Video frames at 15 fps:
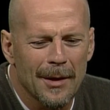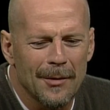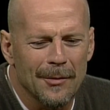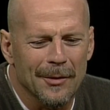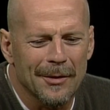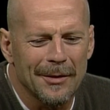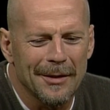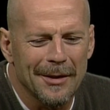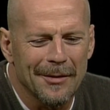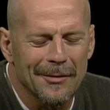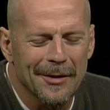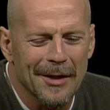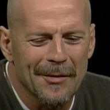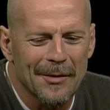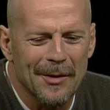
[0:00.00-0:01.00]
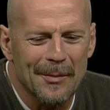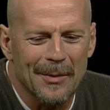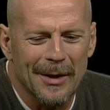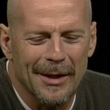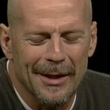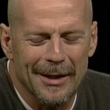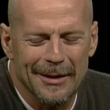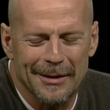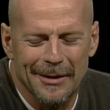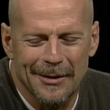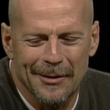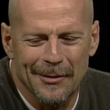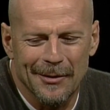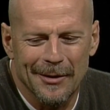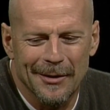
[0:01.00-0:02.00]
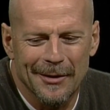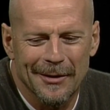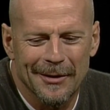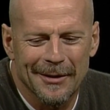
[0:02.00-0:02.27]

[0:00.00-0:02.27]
ever ever giving up my acting career.